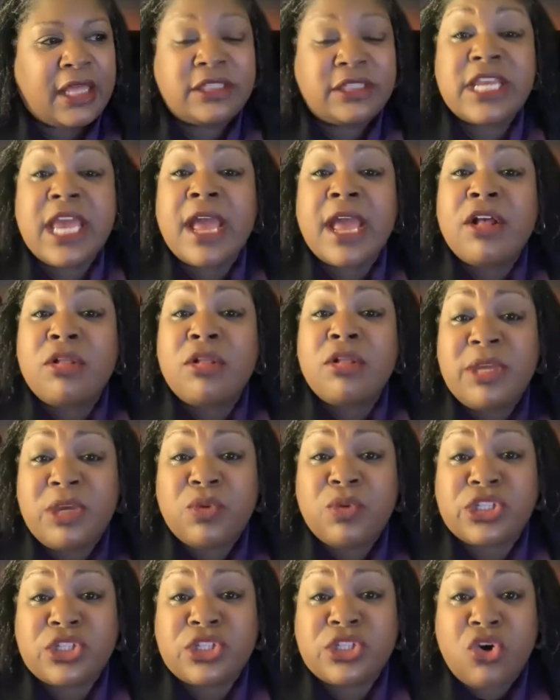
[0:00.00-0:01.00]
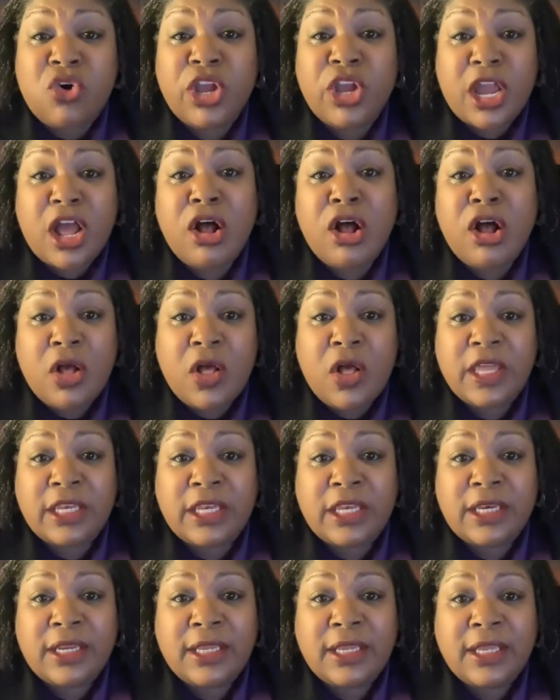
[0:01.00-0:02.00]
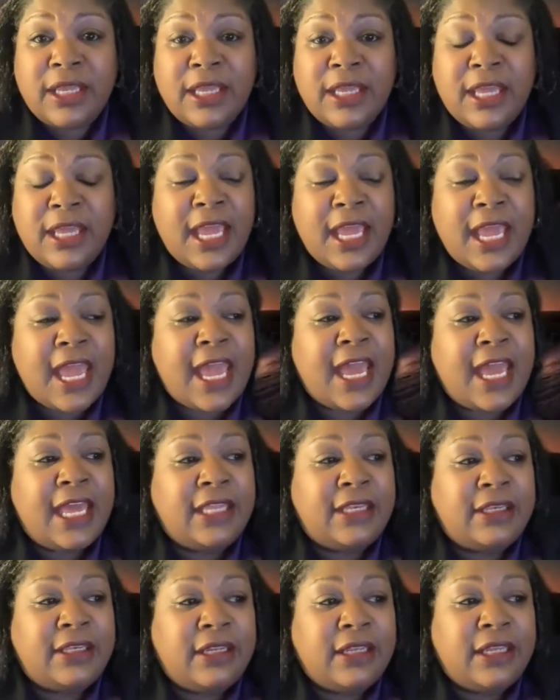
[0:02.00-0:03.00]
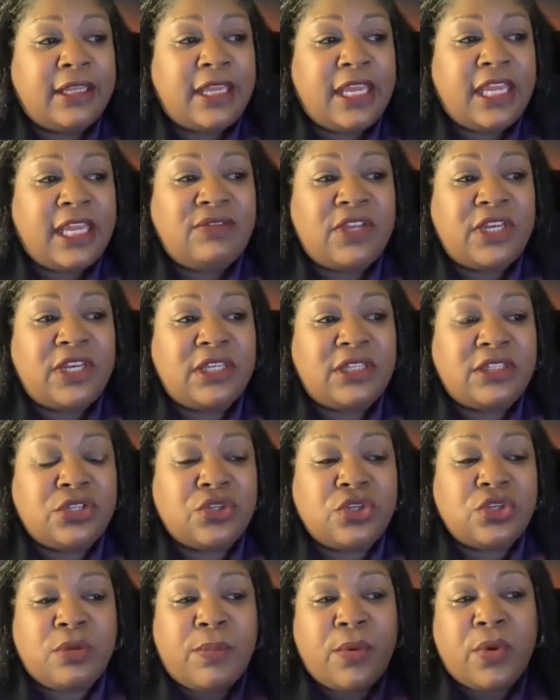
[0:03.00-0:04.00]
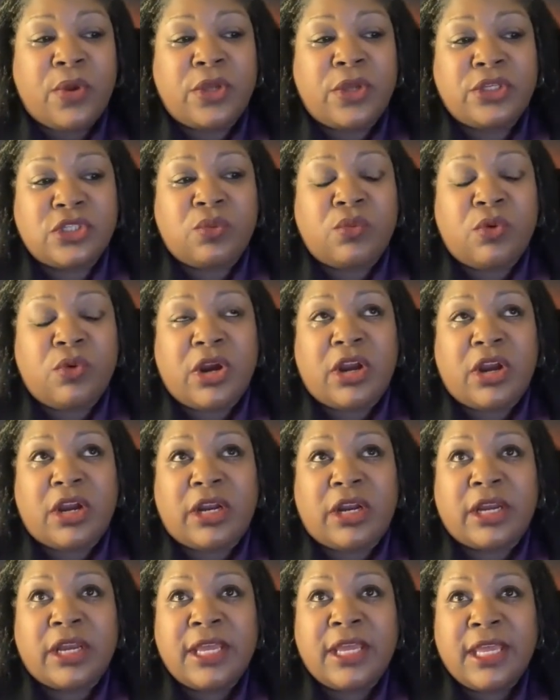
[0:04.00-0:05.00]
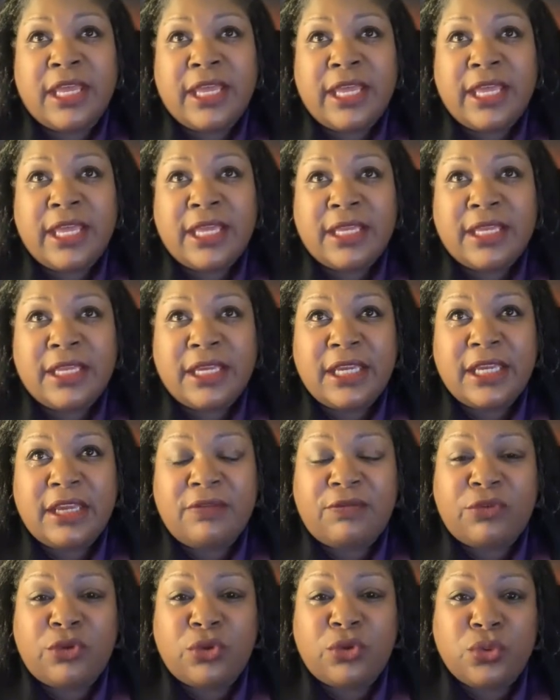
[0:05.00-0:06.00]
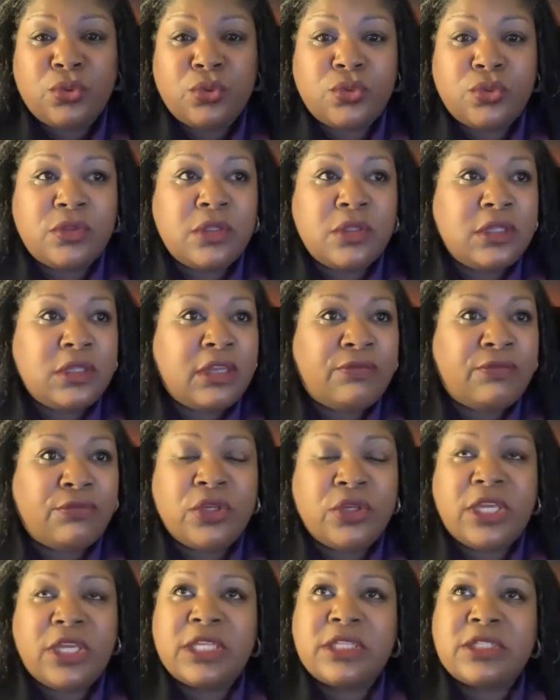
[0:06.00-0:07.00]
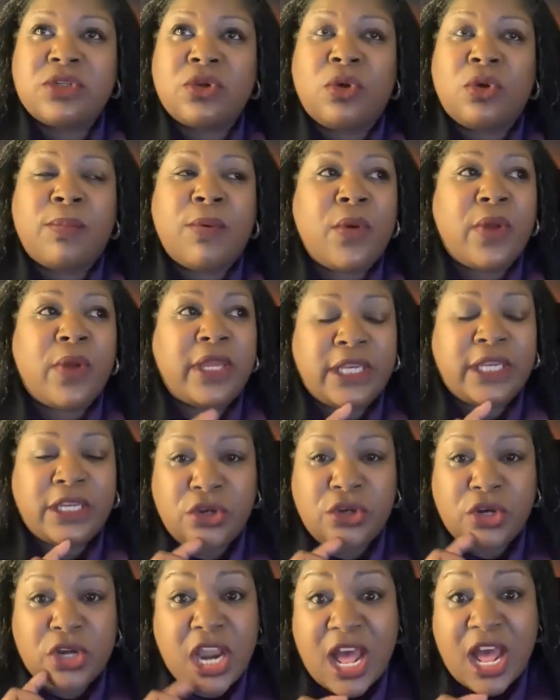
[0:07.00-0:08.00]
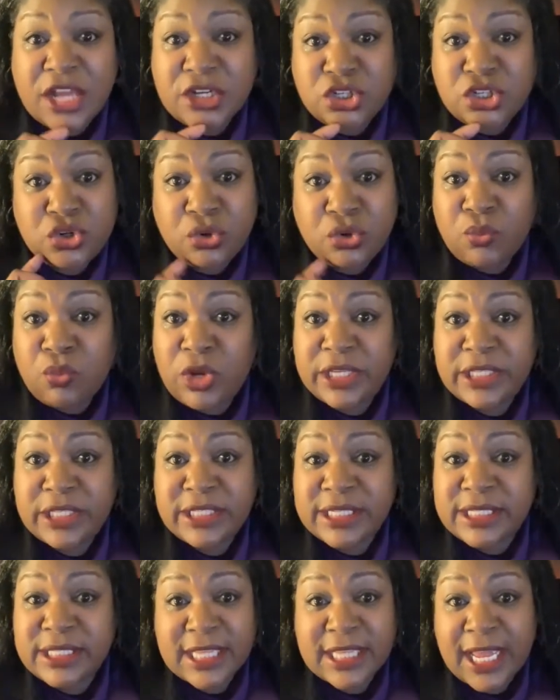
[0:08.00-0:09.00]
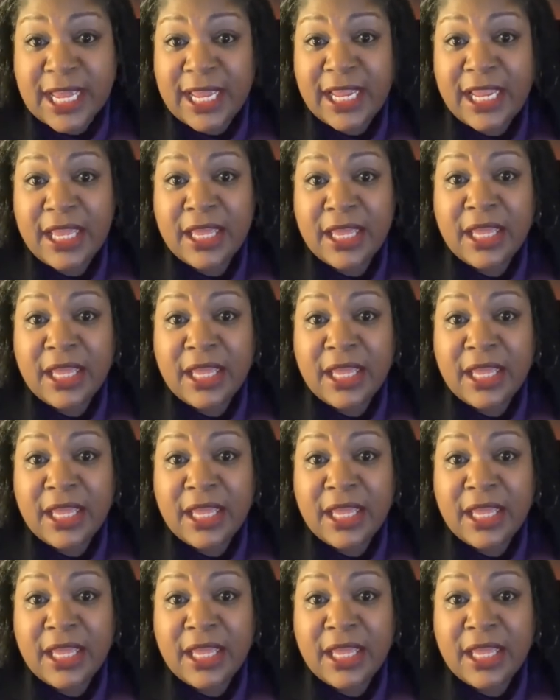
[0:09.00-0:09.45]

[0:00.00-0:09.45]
tell me what's going on. And even to the point to where if you get to a point and you're not sure what to say,